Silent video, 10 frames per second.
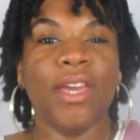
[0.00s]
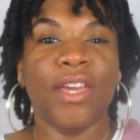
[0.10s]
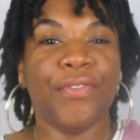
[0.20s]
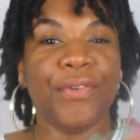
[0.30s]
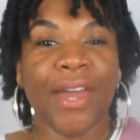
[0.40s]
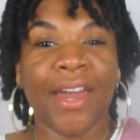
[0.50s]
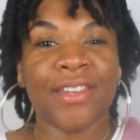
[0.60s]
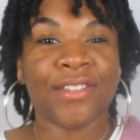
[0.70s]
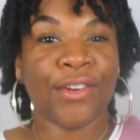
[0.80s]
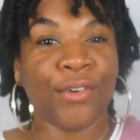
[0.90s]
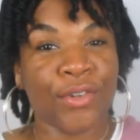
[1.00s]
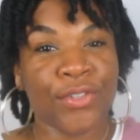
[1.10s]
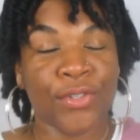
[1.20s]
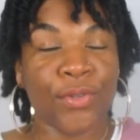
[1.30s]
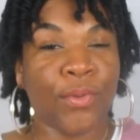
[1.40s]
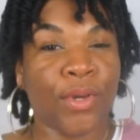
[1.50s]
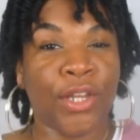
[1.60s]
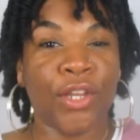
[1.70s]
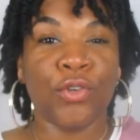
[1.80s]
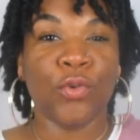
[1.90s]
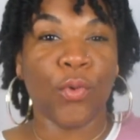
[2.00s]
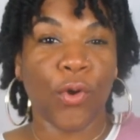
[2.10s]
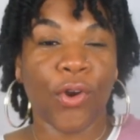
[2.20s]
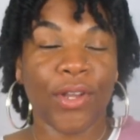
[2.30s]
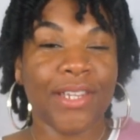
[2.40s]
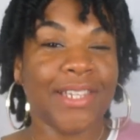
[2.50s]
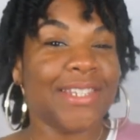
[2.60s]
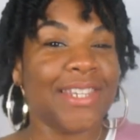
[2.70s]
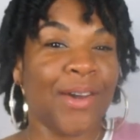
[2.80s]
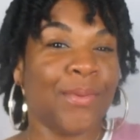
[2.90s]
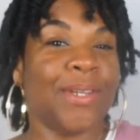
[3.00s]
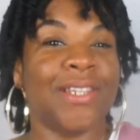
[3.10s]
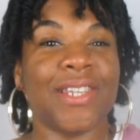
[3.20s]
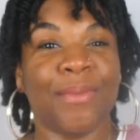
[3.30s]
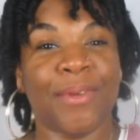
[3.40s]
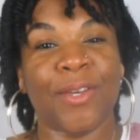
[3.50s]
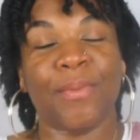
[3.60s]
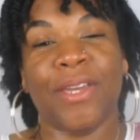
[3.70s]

if you guys are going to the one in new orleans that one is coming up